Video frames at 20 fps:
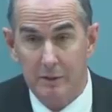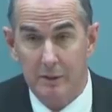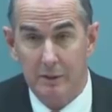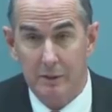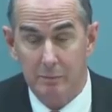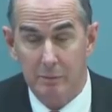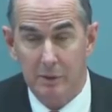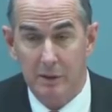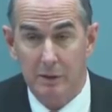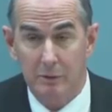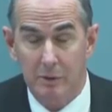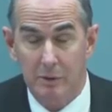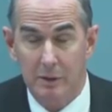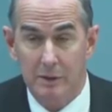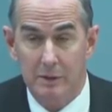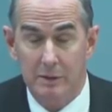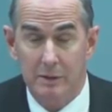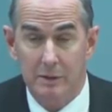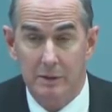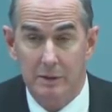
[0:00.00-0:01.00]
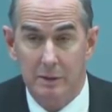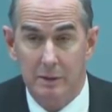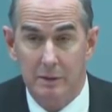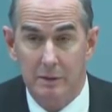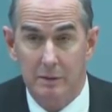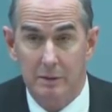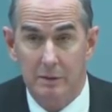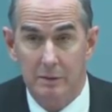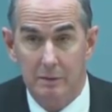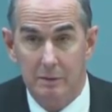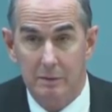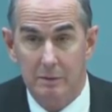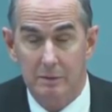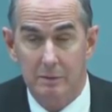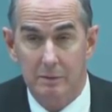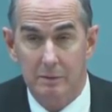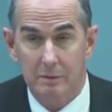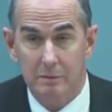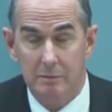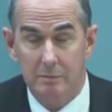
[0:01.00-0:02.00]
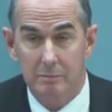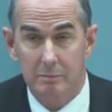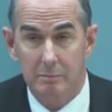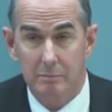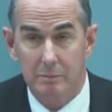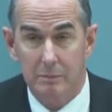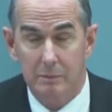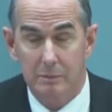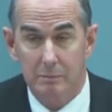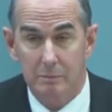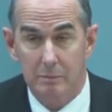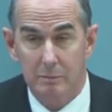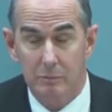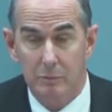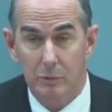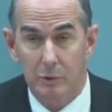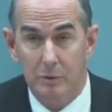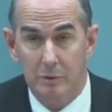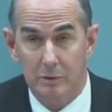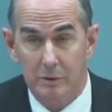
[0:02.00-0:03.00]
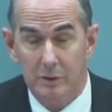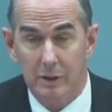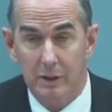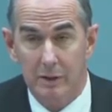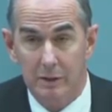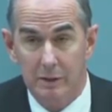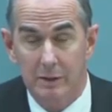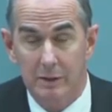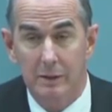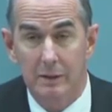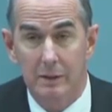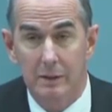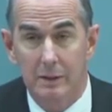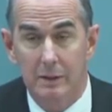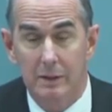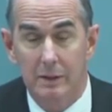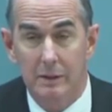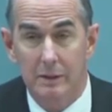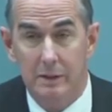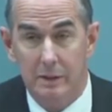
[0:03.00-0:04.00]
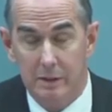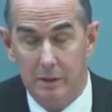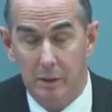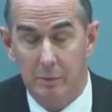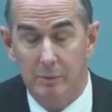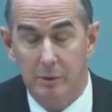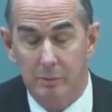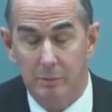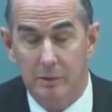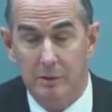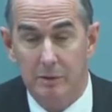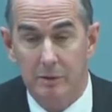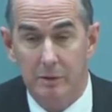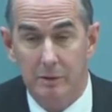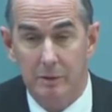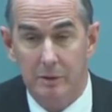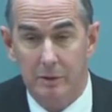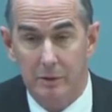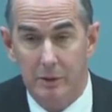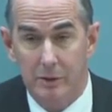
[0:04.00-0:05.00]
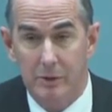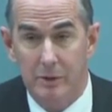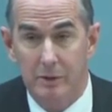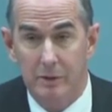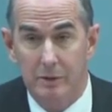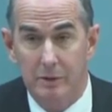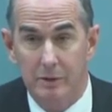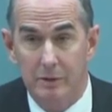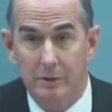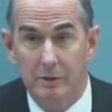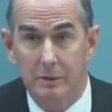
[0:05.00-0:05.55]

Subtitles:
in many ways, I wouldn't say is acceptable to a Christian.